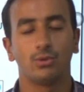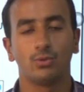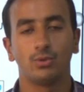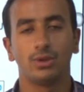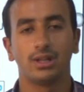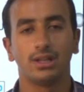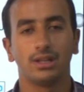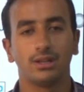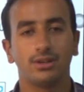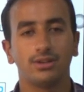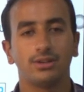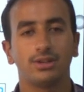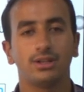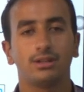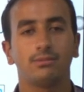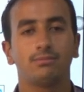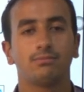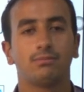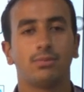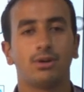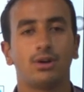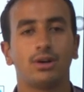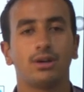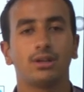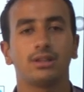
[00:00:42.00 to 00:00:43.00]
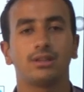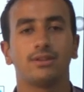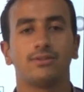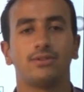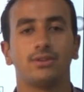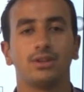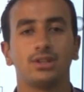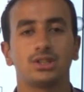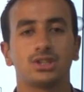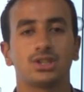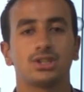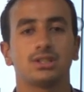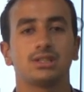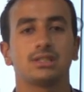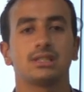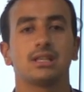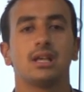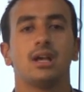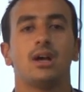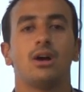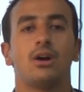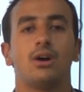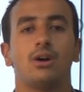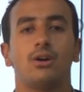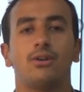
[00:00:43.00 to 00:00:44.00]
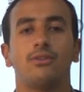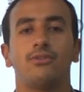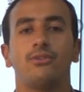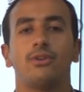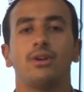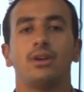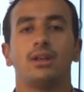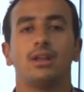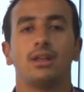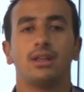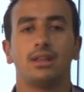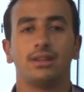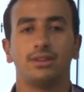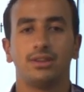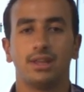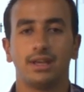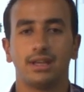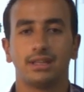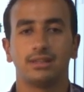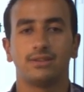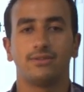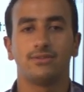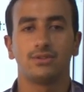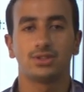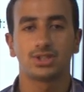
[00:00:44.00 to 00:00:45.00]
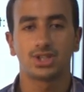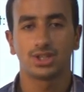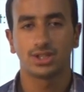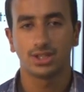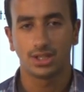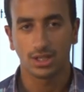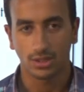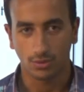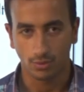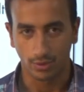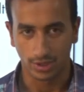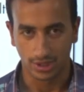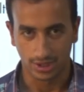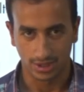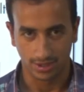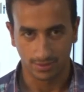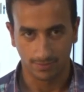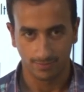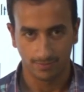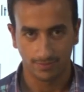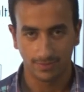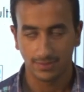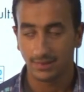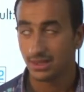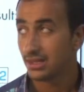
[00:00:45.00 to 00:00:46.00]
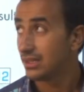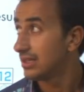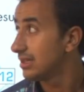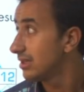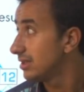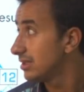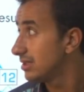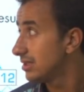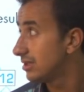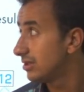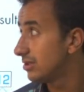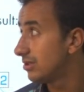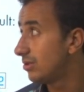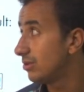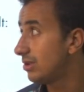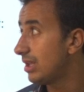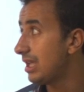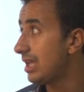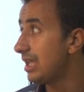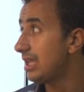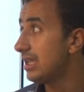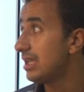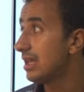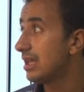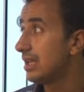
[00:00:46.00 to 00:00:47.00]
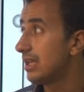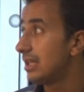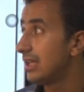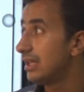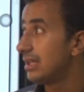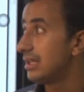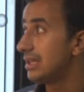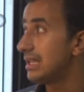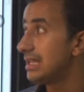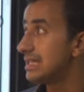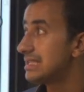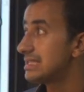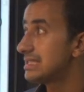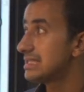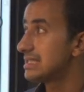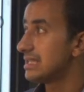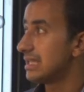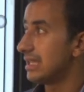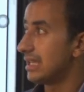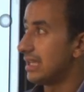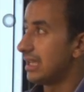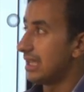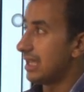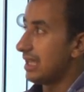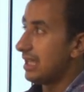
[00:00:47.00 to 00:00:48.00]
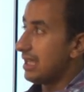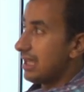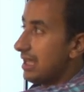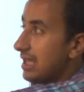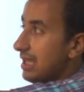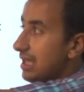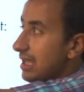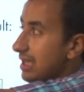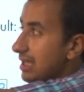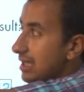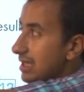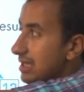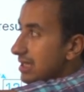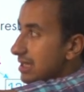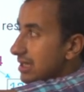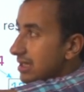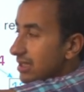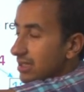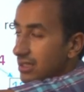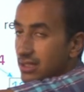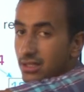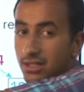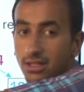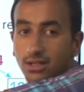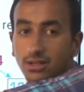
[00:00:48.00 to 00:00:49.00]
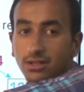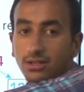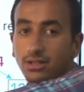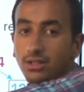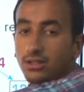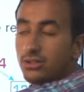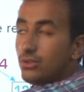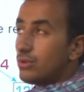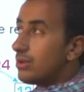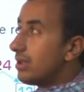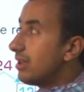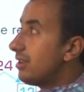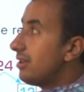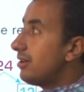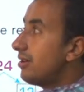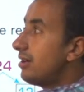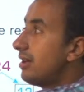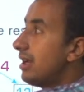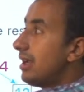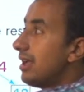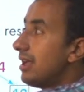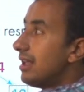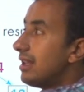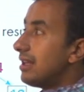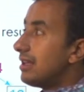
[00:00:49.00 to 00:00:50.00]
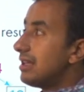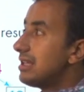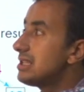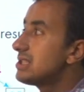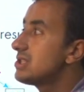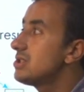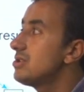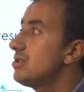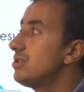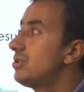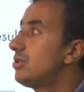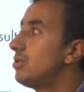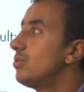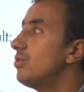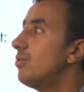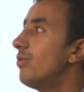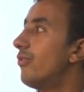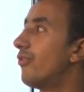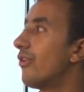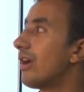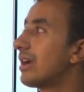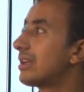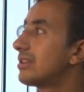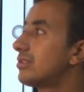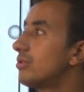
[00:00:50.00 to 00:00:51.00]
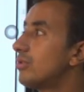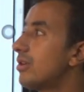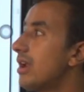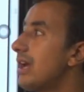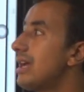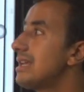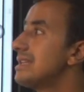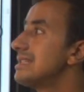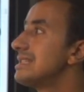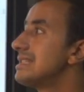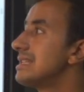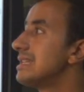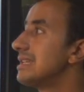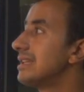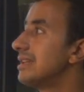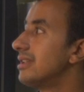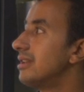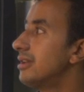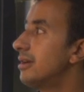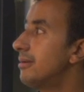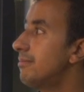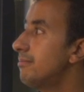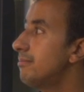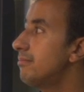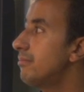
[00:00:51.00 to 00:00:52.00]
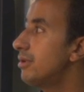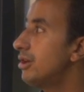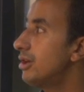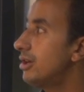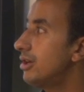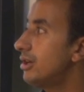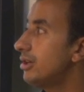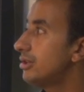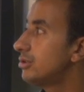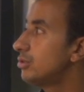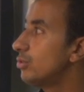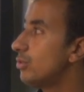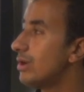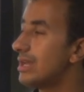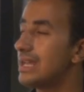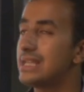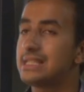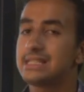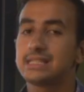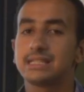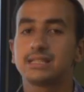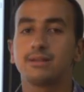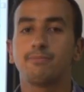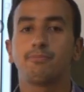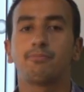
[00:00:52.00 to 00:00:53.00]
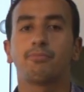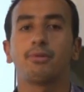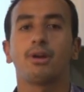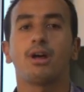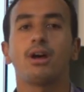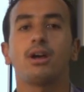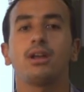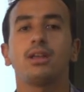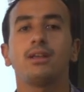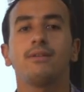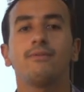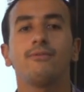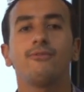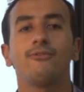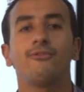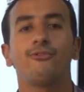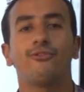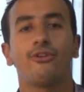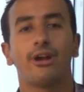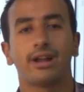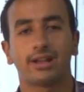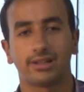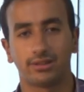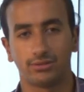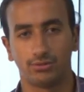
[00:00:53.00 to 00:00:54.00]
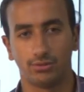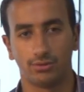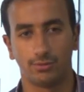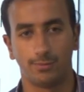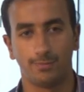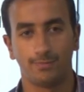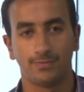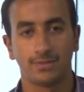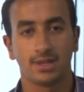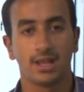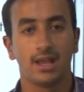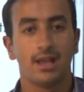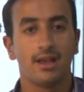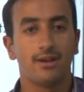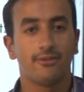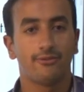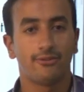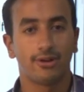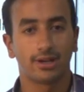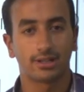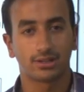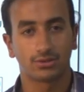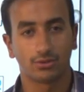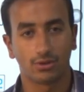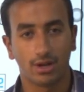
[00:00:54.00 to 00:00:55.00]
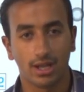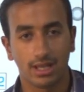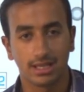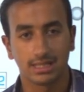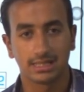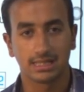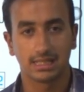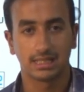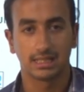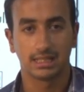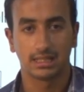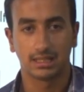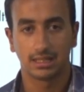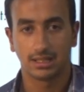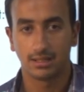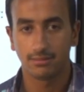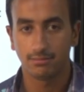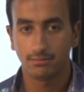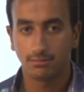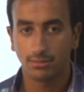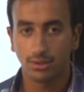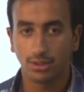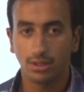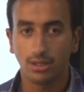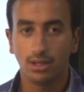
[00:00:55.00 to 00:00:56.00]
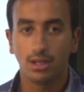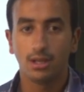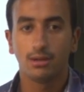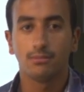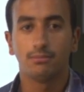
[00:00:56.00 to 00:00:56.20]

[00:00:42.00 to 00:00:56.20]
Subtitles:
learn it by definitions of the division equation. Today, let's learn together. Listen to factorizing a number to its prime factor. Factorizing number